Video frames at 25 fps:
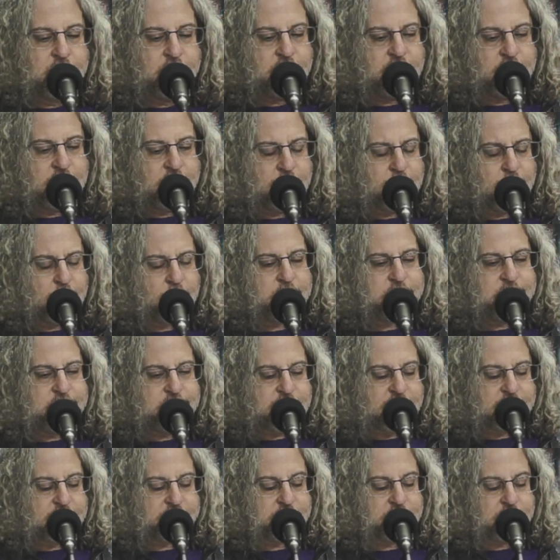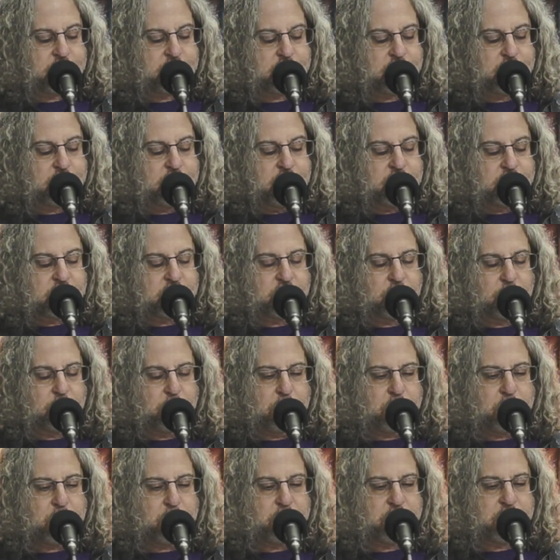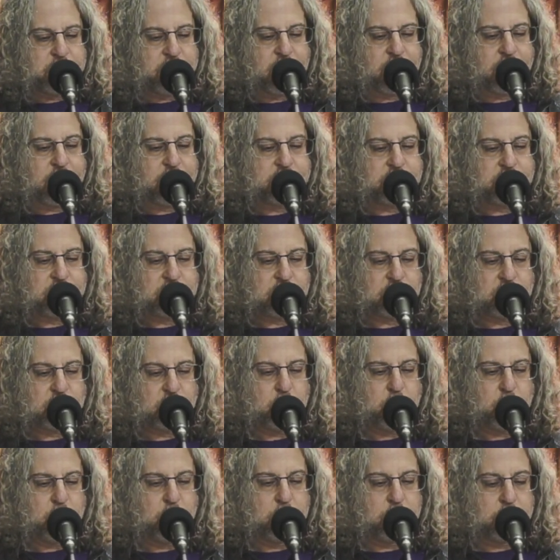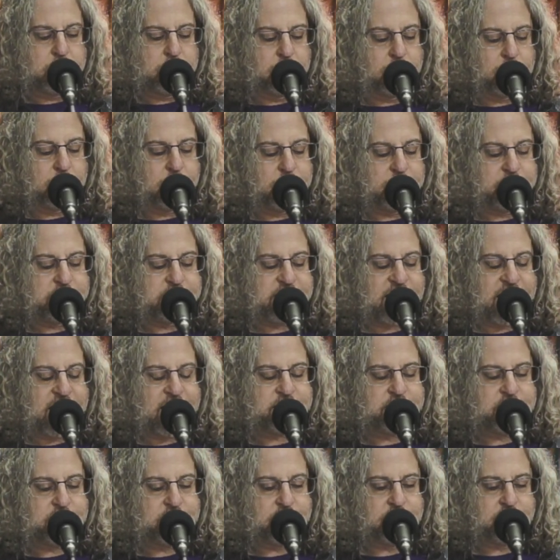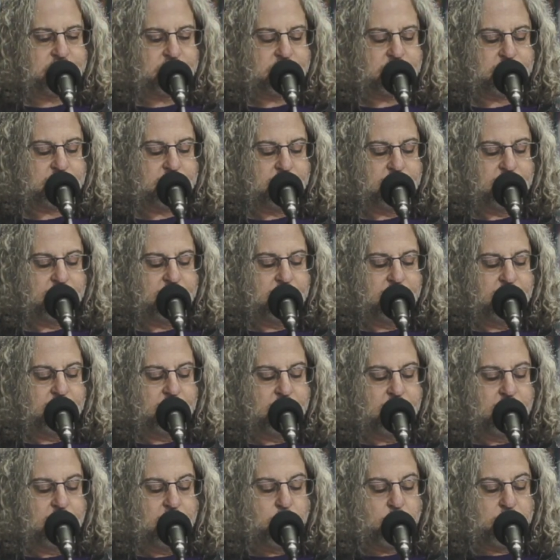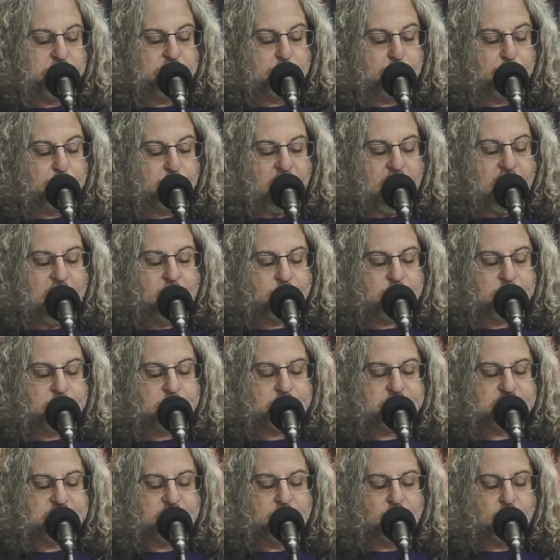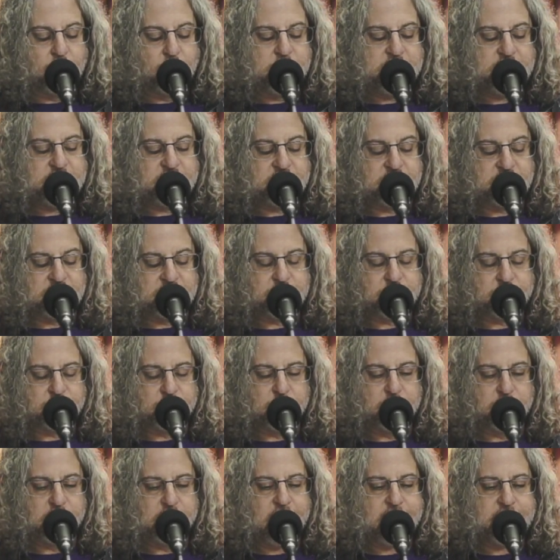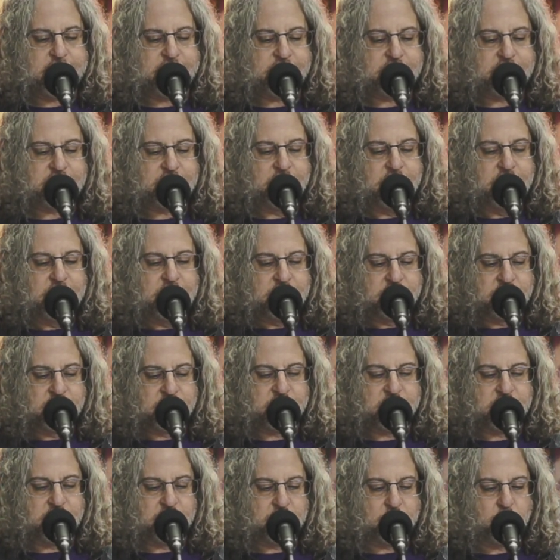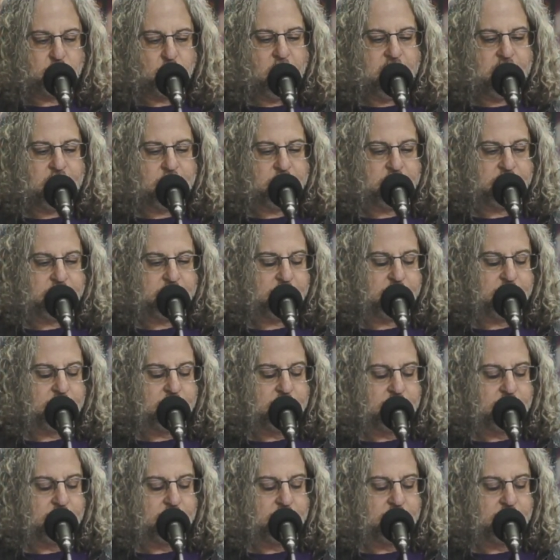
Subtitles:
Iridescent Shibuya schoolgirl dances with prowlers and reaches for light she is wearing.